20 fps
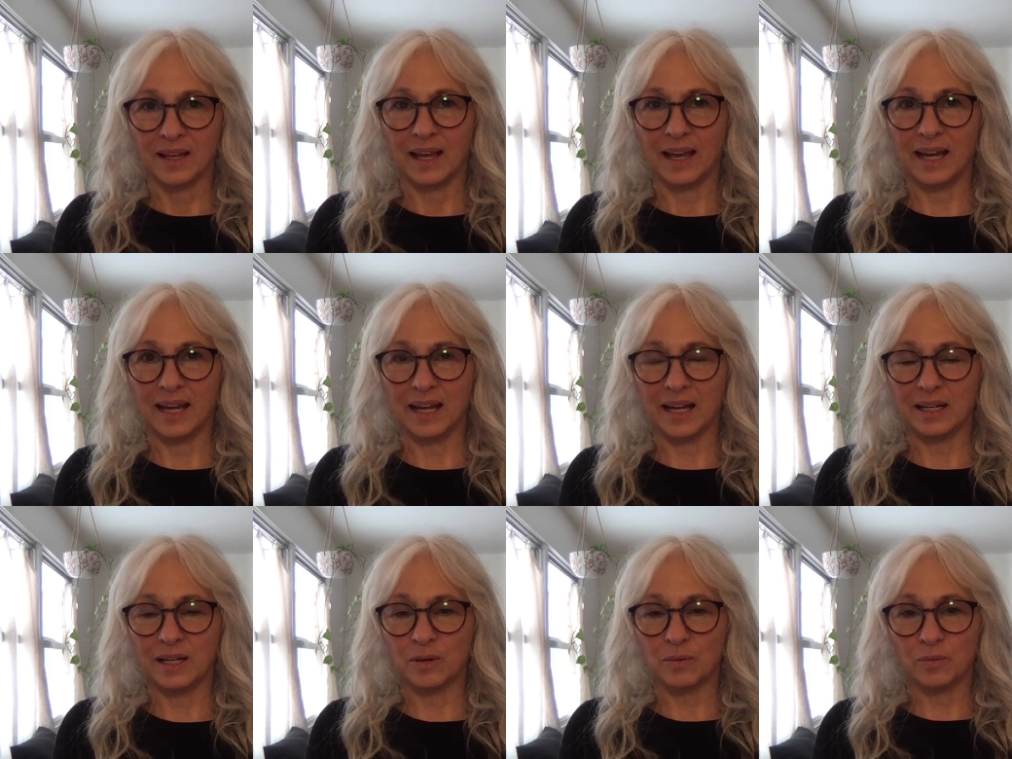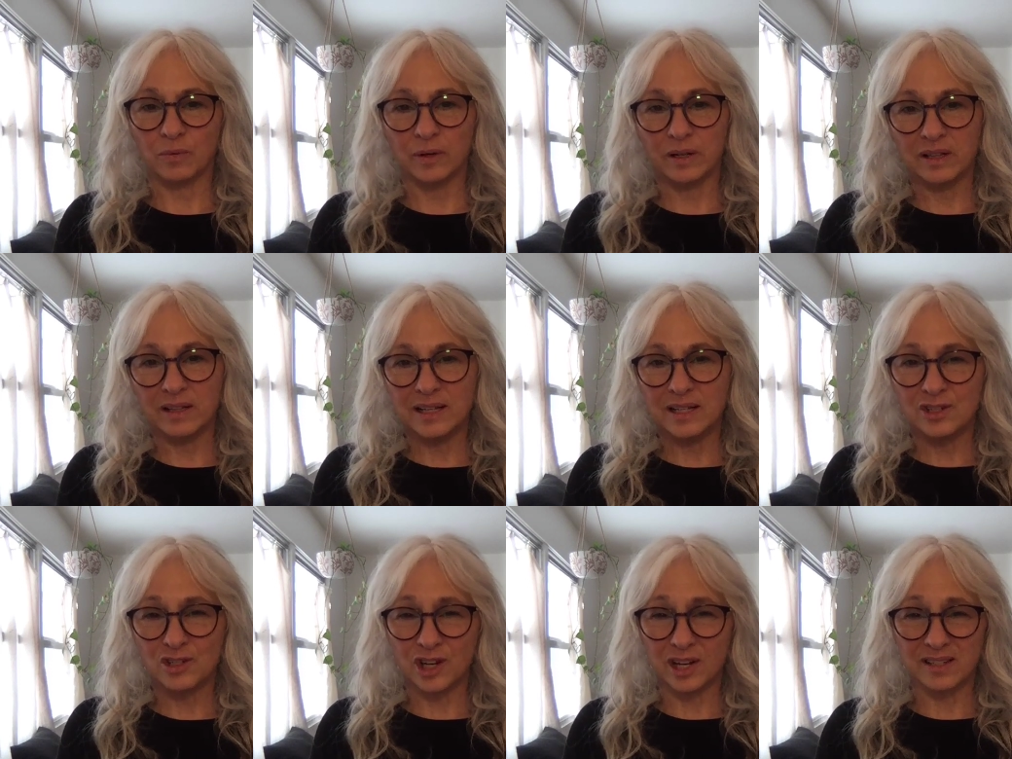And it really
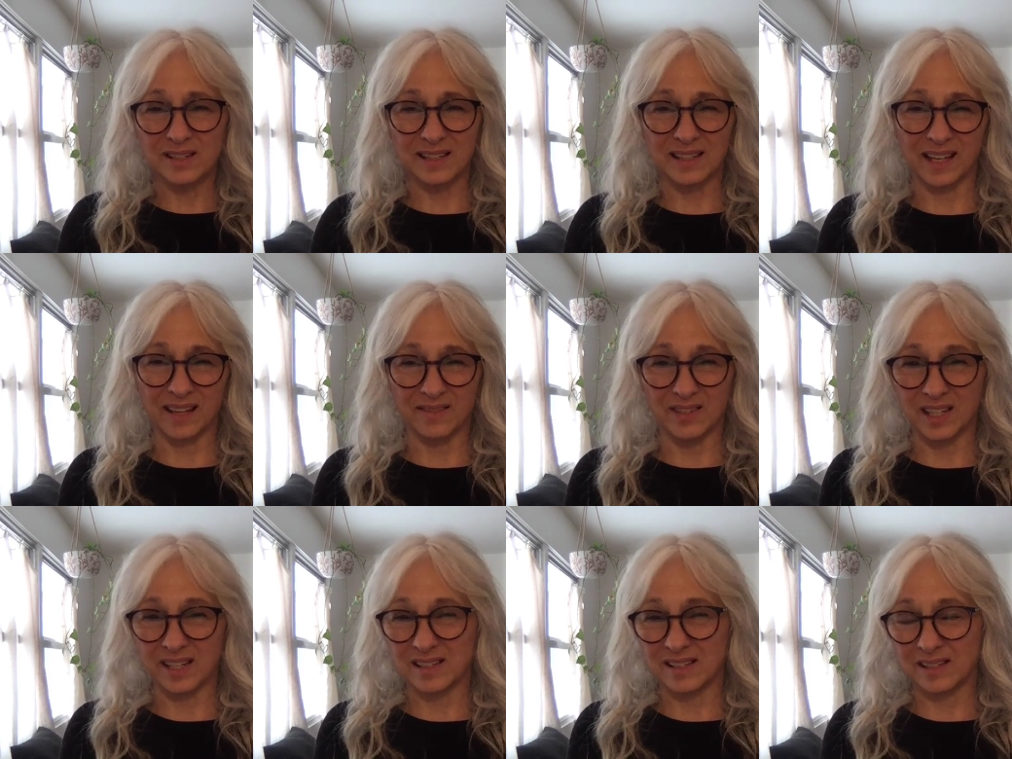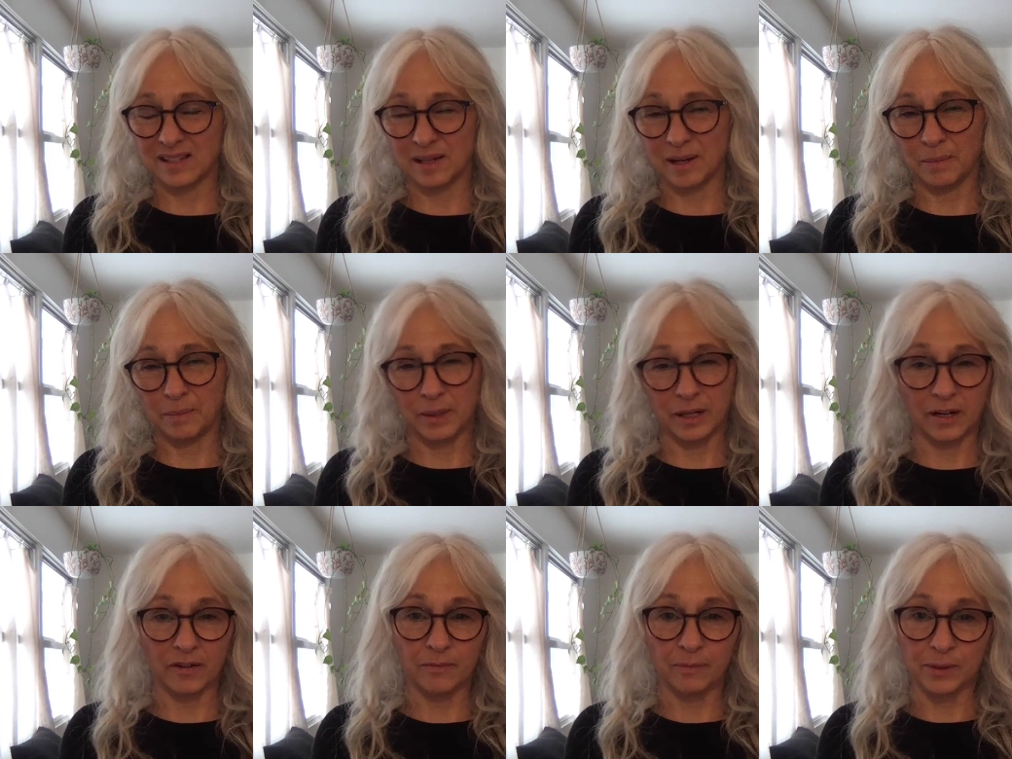just gives us a
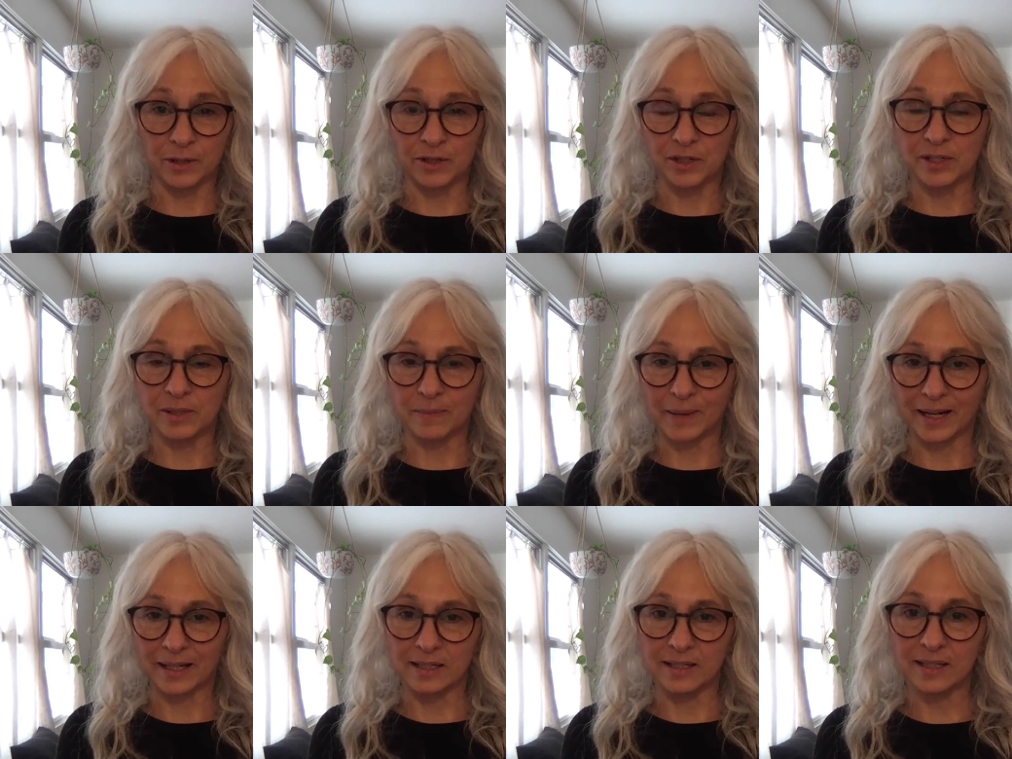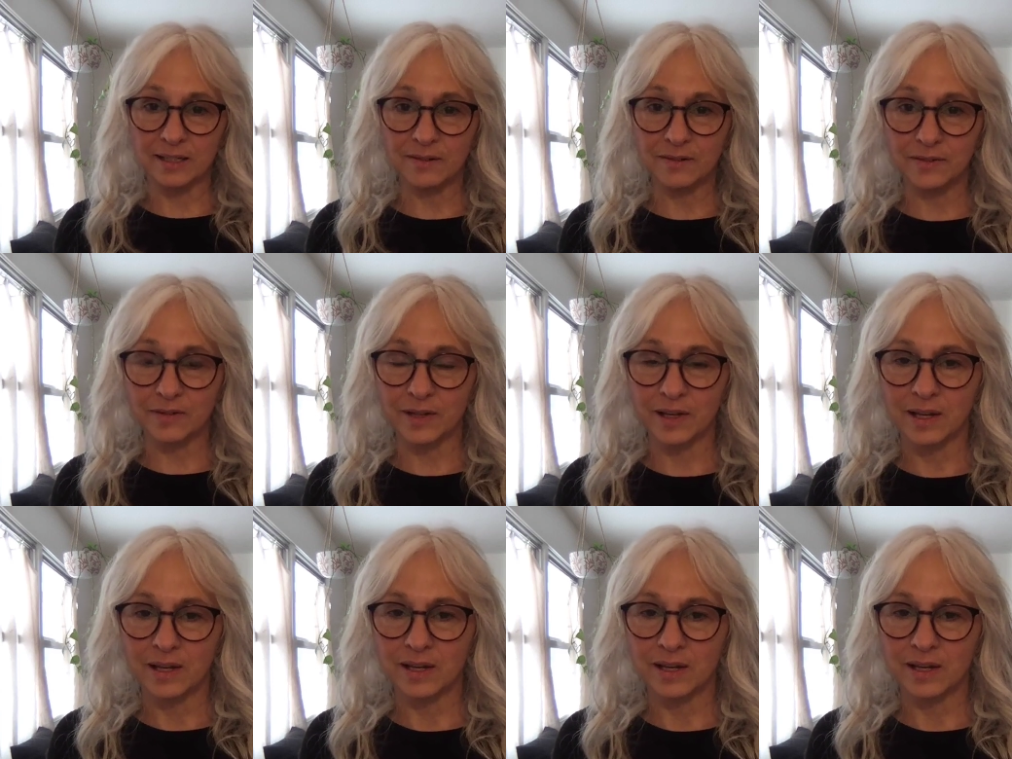bit of perspective